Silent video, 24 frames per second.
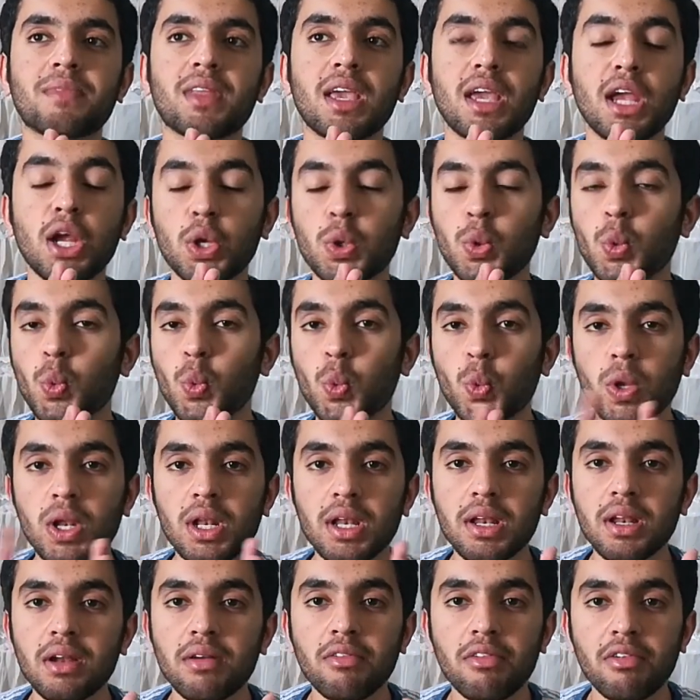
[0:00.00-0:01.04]
It will
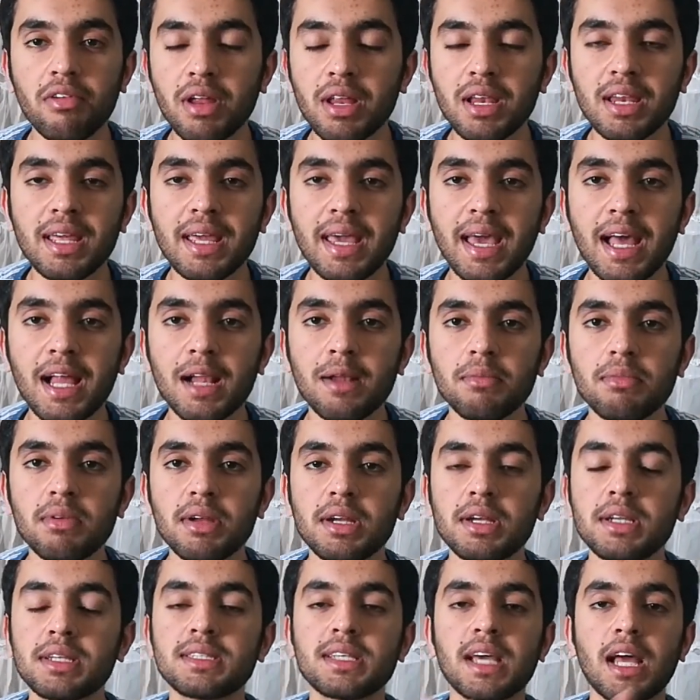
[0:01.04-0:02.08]
really help.
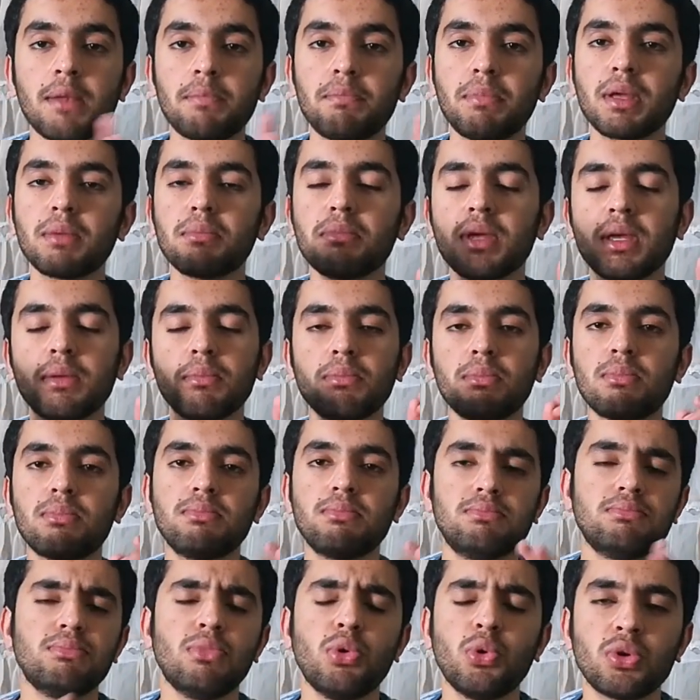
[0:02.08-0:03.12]
It is helping me
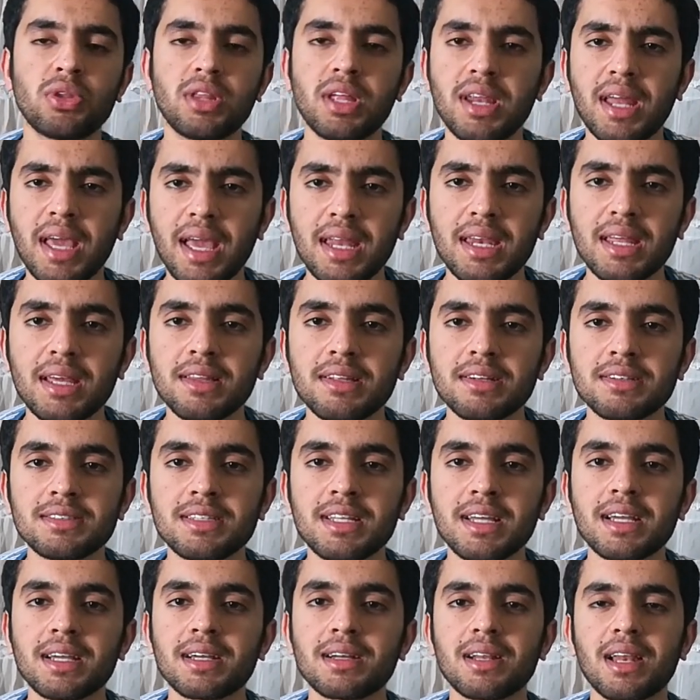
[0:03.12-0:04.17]
more than any other
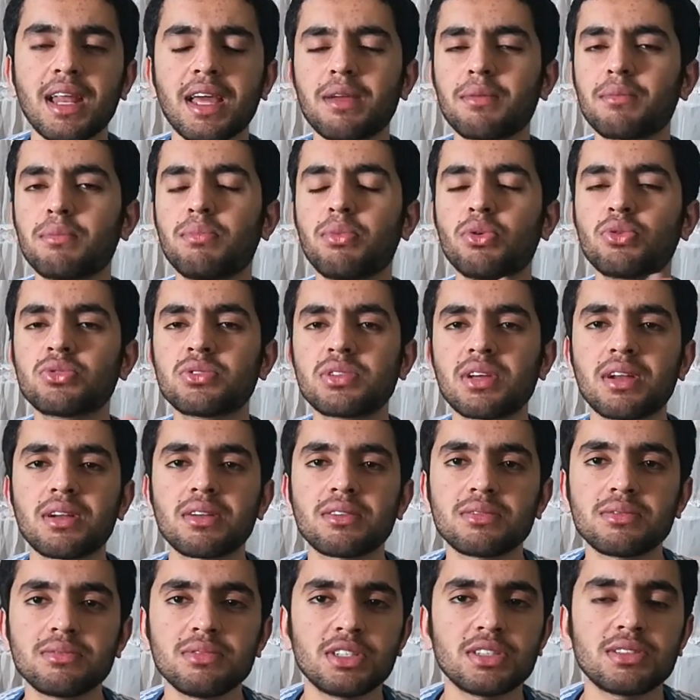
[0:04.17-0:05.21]
thing. Like books are
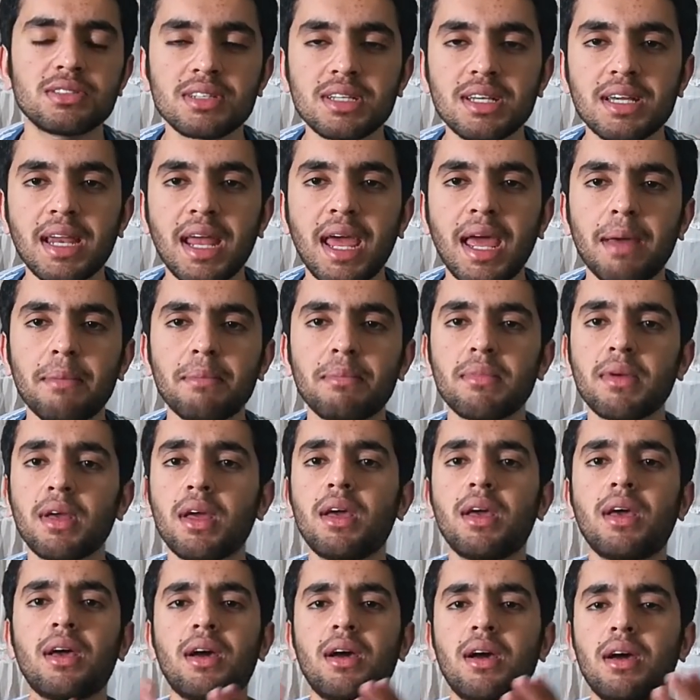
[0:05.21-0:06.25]
just crap.
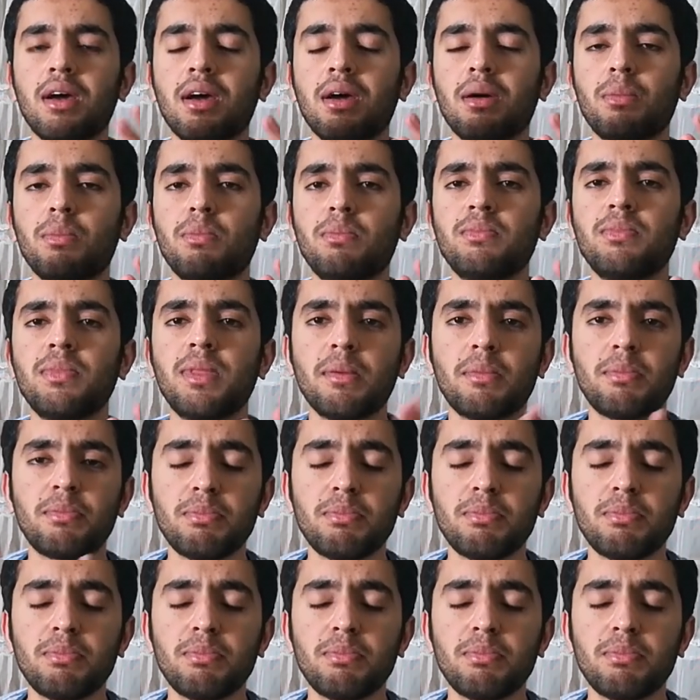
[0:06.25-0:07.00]
The